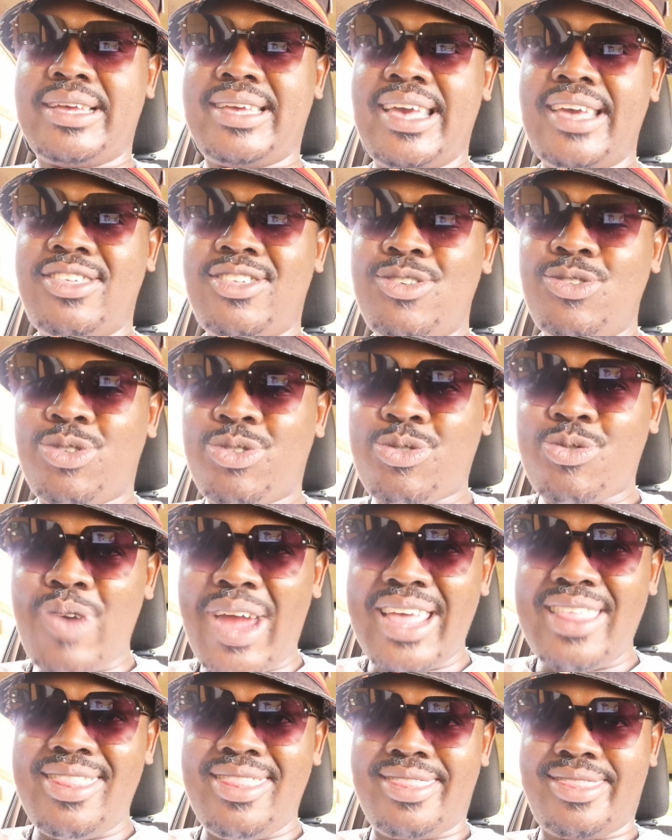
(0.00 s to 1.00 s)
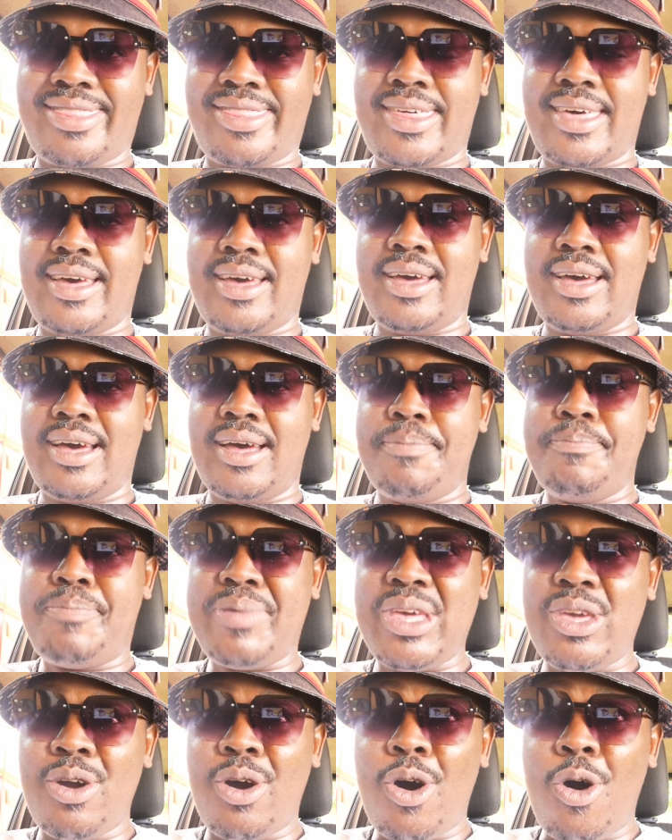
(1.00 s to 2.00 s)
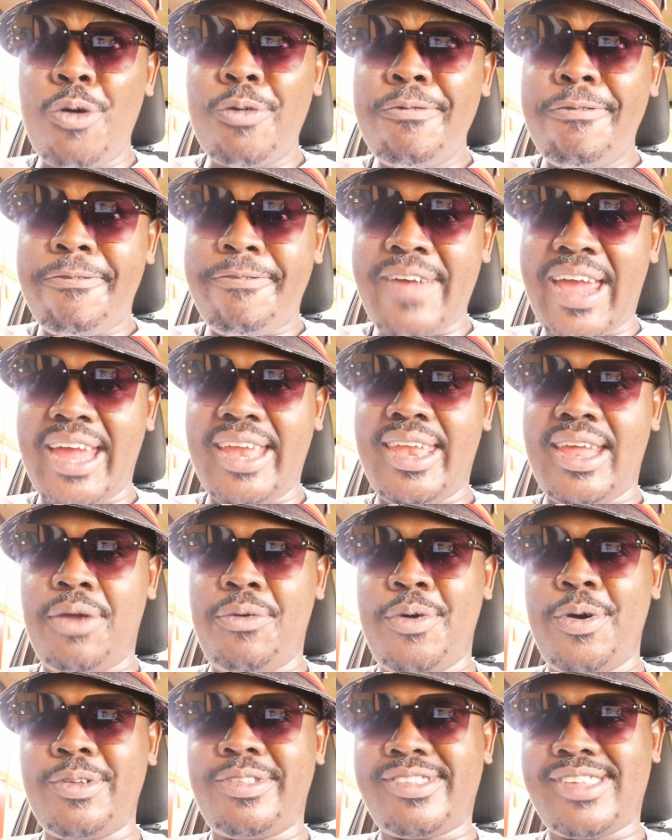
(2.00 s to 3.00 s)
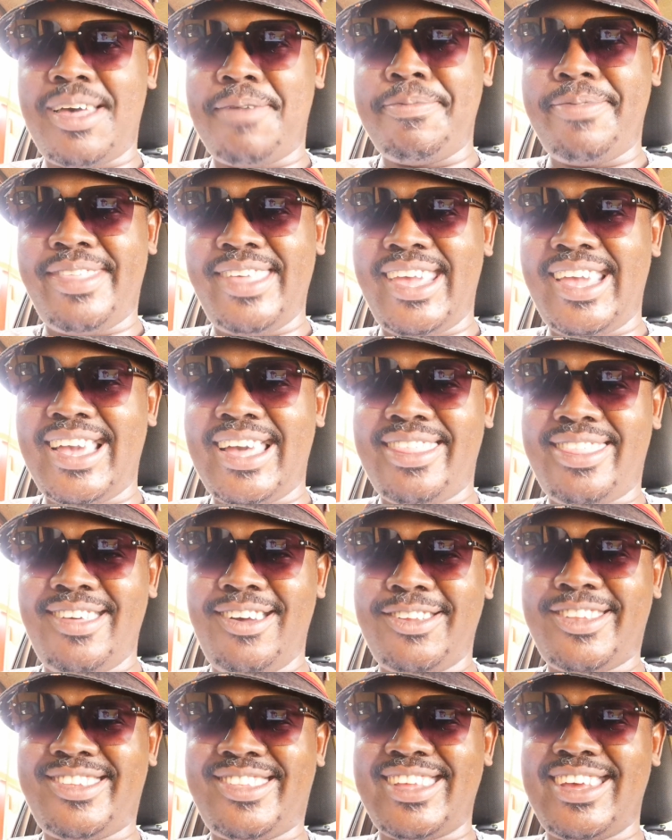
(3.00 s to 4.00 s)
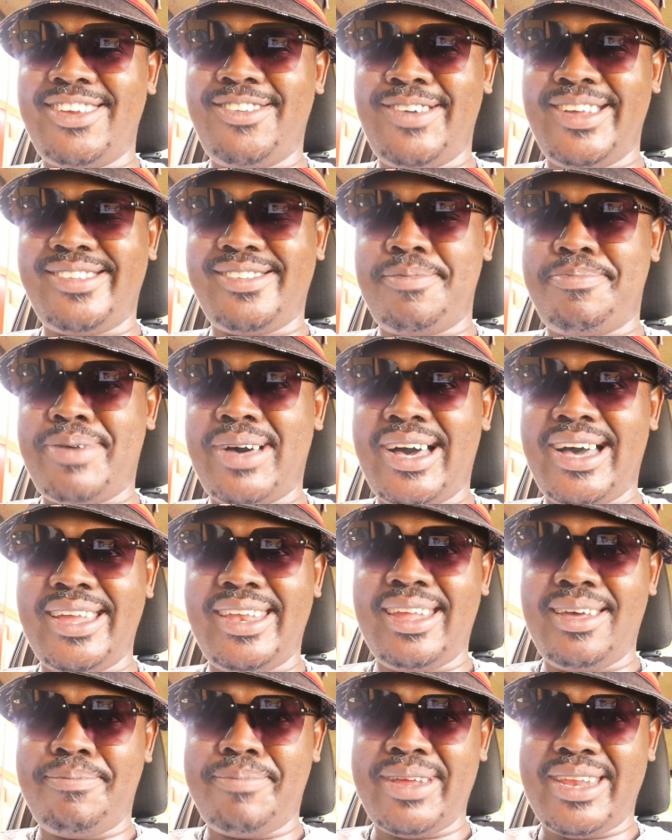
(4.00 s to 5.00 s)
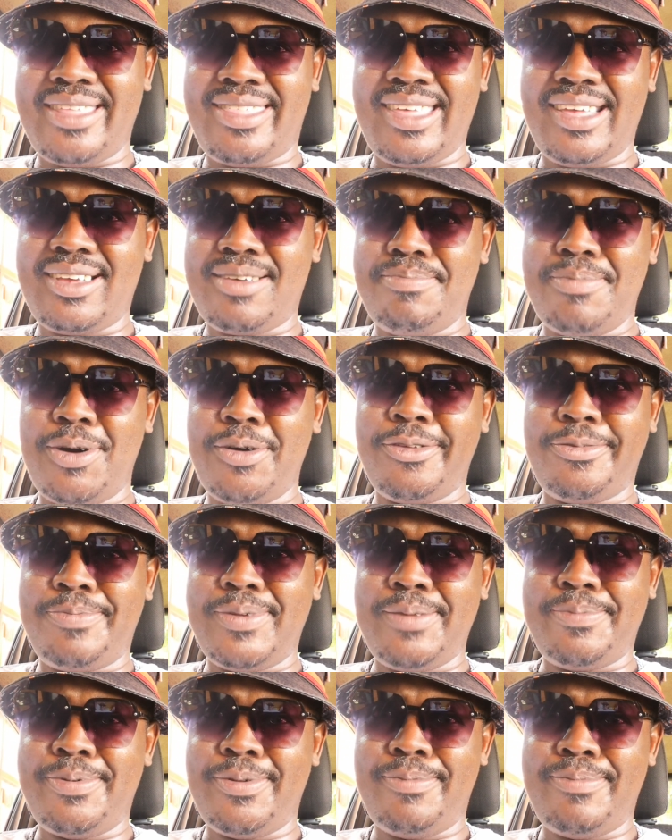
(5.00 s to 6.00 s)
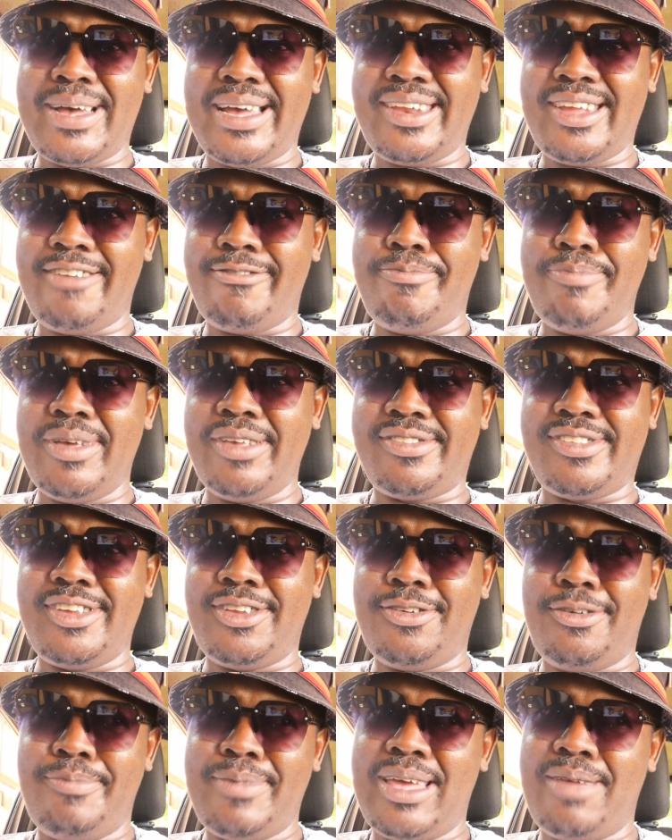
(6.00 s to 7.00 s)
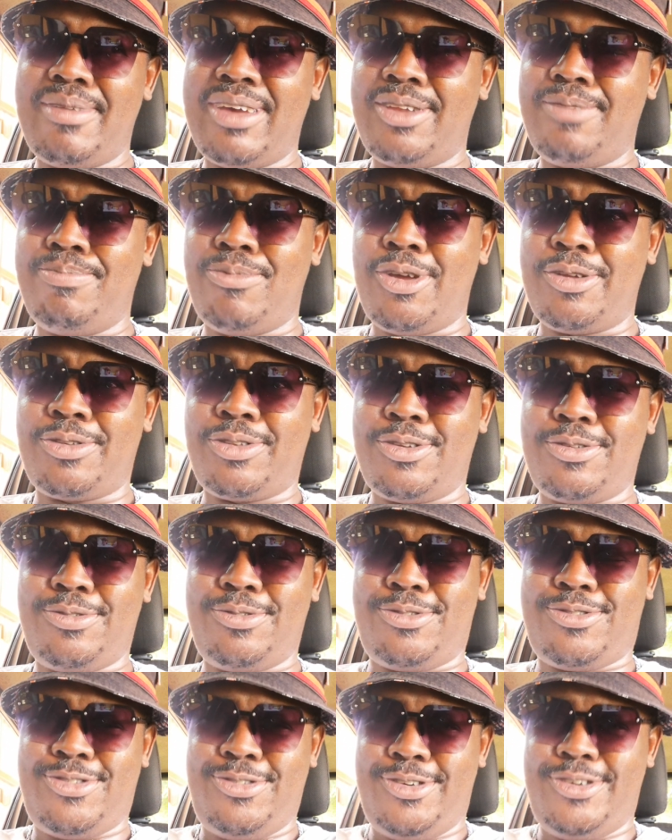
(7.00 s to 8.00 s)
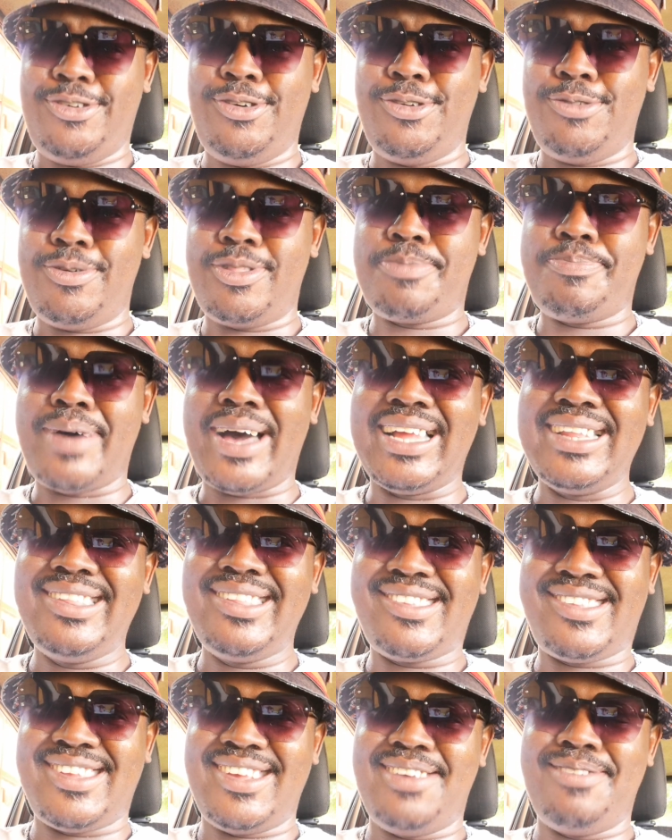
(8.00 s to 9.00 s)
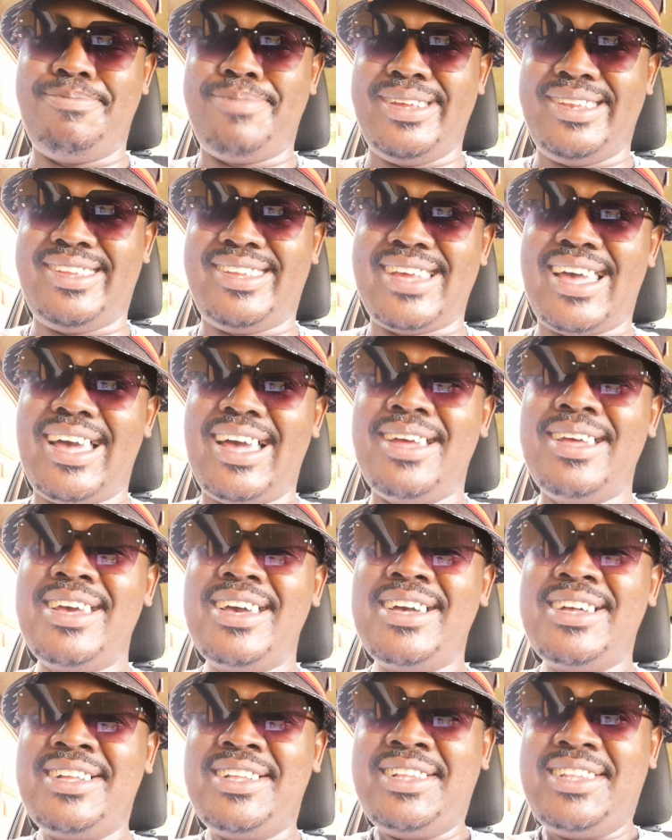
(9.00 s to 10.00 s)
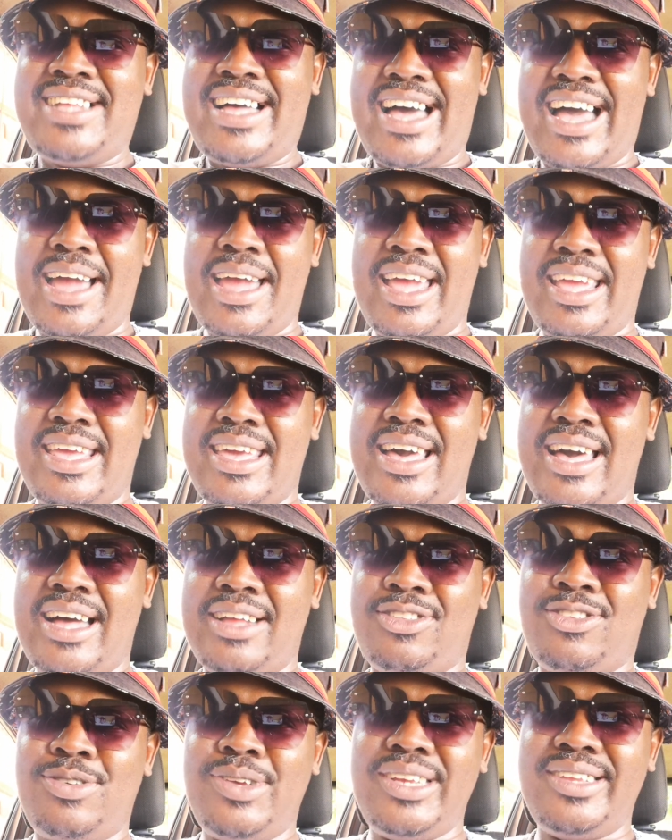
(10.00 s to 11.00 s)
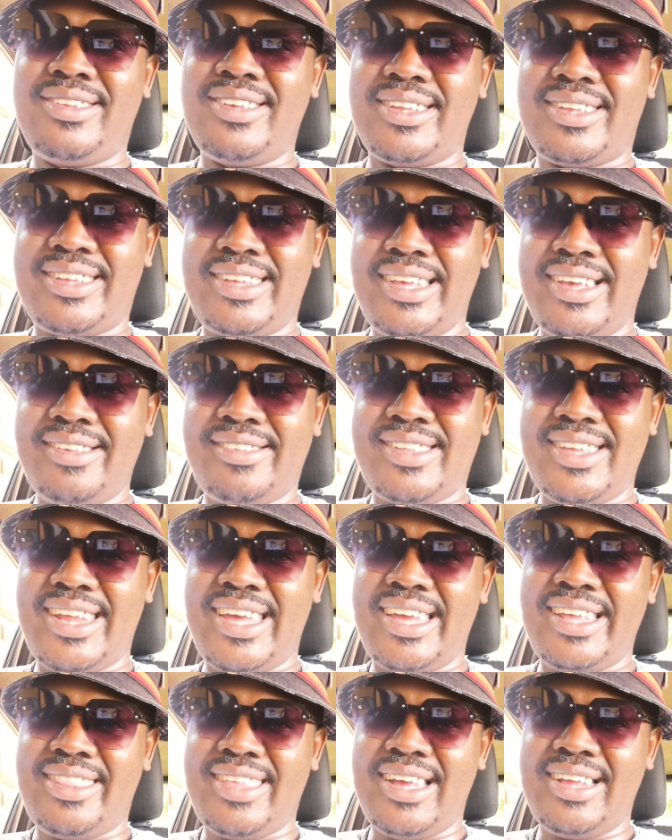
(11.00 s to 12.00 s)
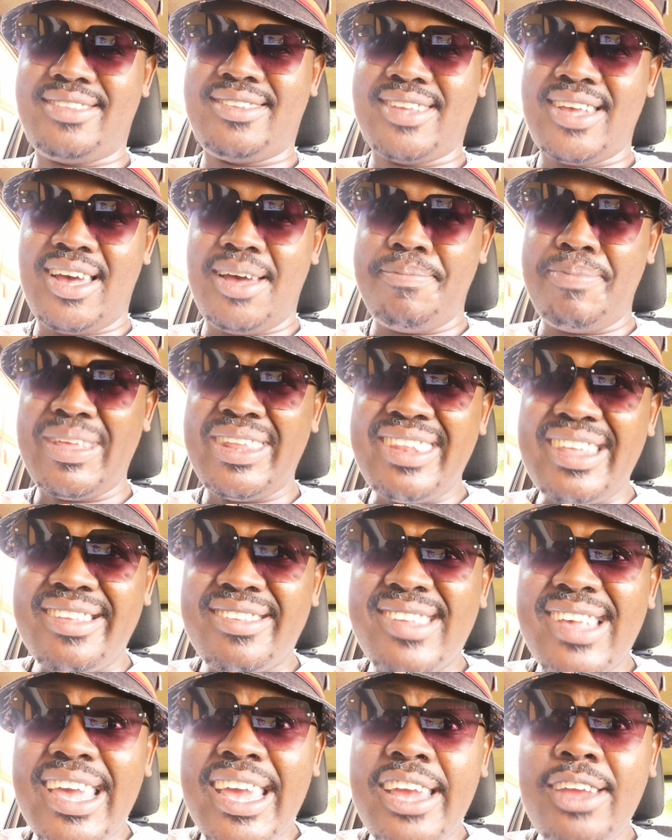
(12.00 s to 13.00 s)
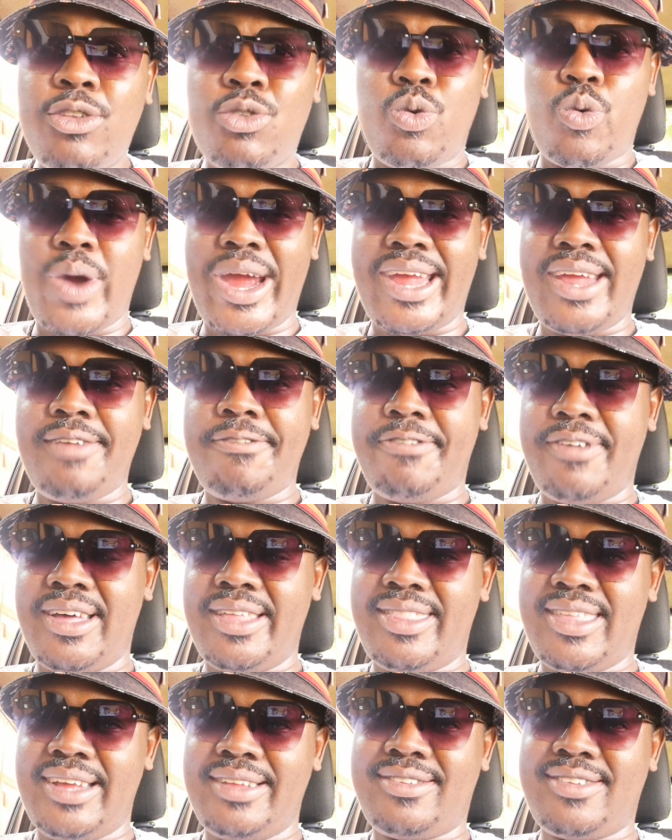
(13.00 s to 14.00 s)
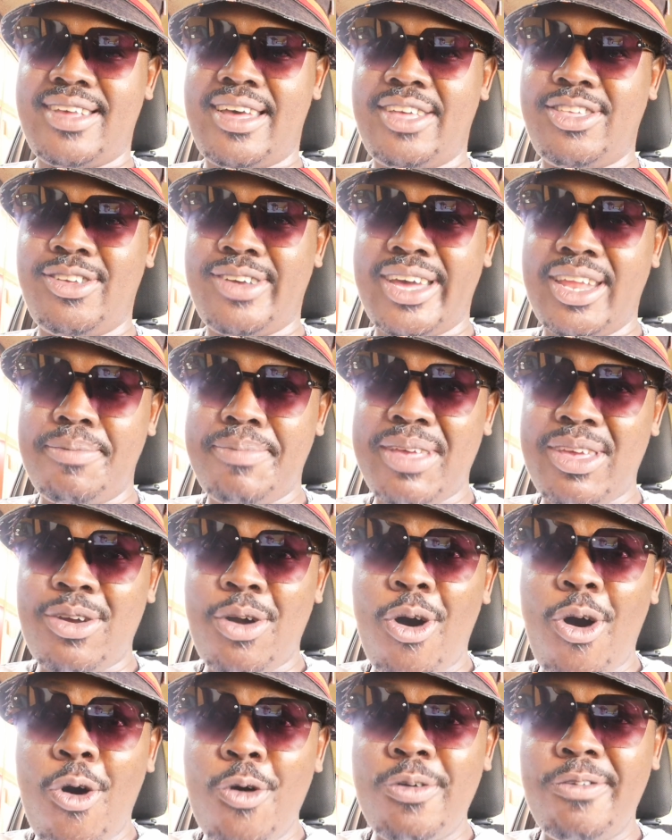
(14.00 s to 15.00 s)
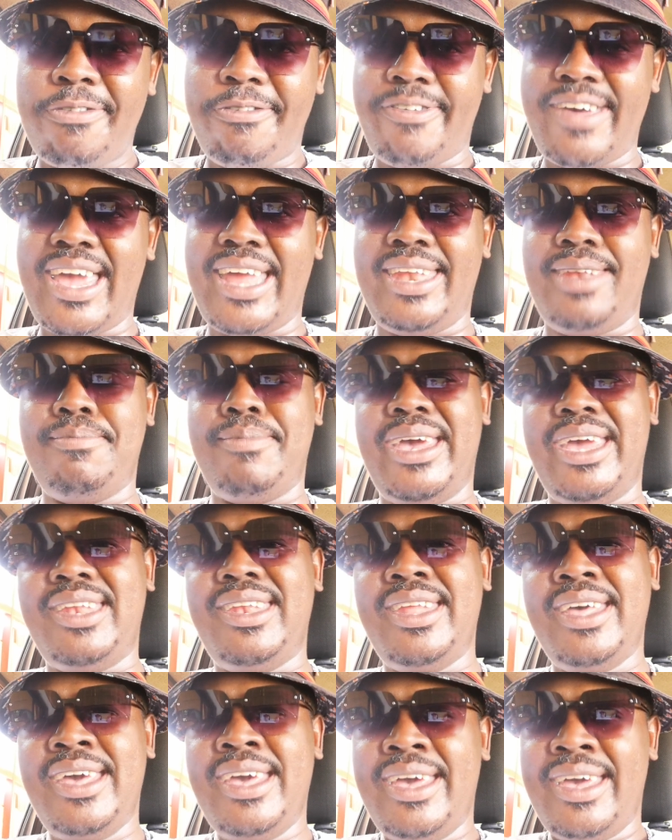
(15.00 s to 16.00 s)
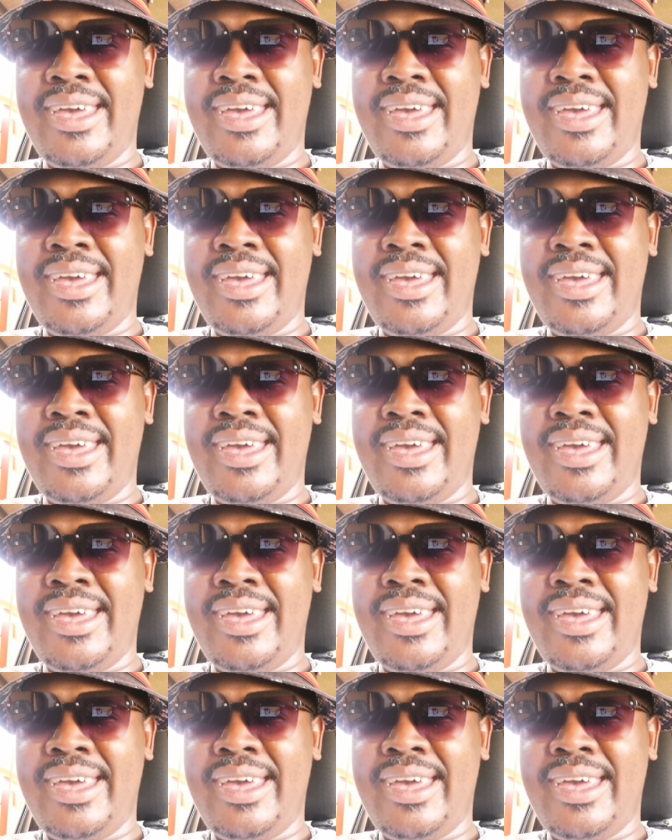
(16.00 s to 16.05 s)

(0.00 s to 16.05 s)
Get your strength, be your own fan. I wrote something, I thought that was a pun, but I think most people might have missed it, or maybe I'm not too good with puns. But I tweeted yesterday that in this heat wave, that you gotta be your own fan, man.